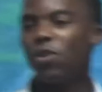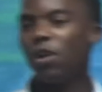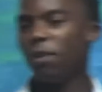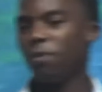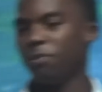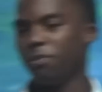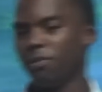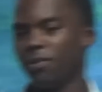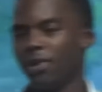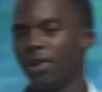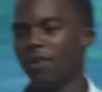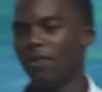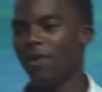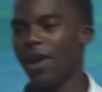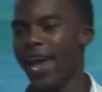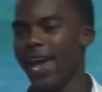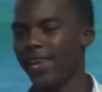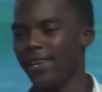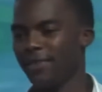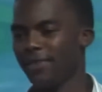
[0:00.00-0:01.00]
room,
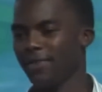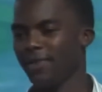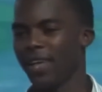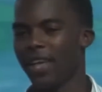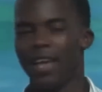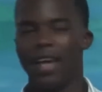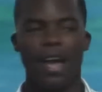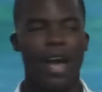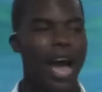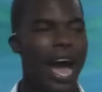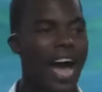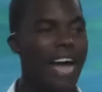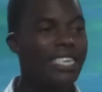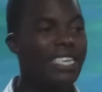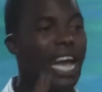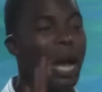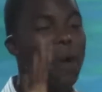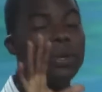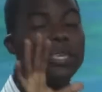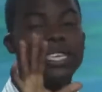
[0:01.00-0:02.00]
right?
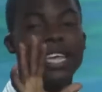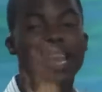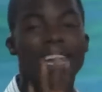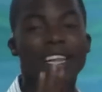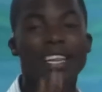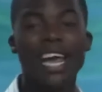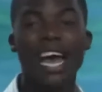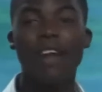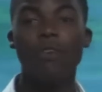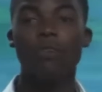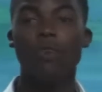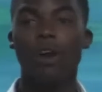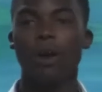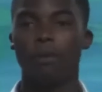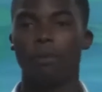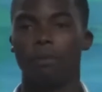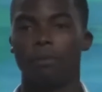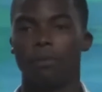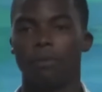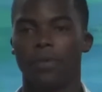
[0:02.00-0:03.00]
As I was in that
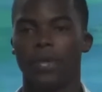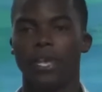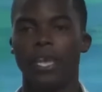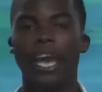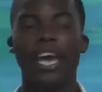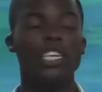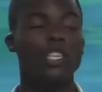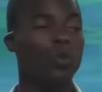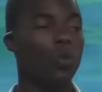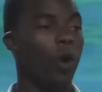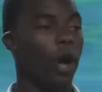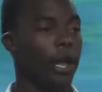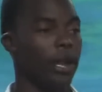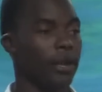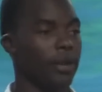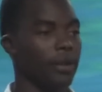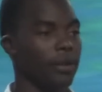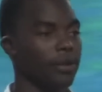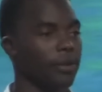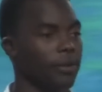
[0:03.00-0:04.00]
room, guess what?
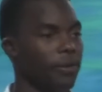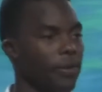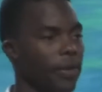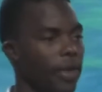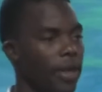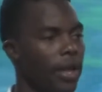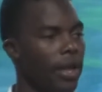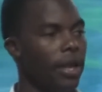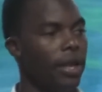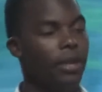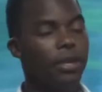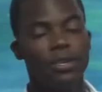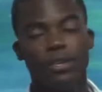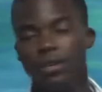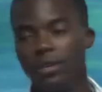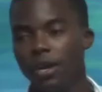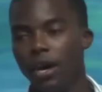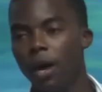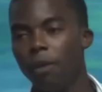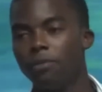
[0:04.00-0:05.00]
He
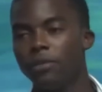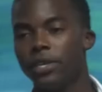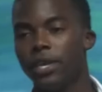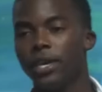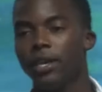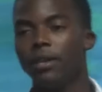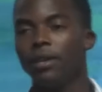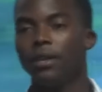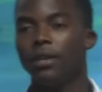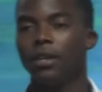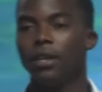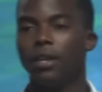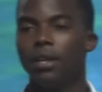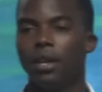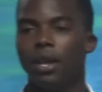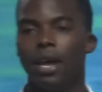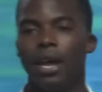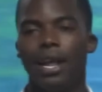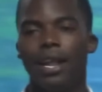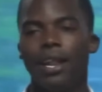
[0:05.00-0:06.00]
comes in,
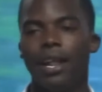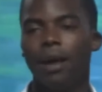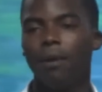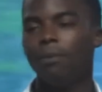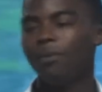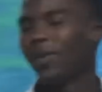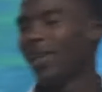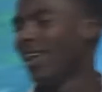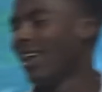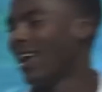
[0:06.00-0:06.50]
and I'm,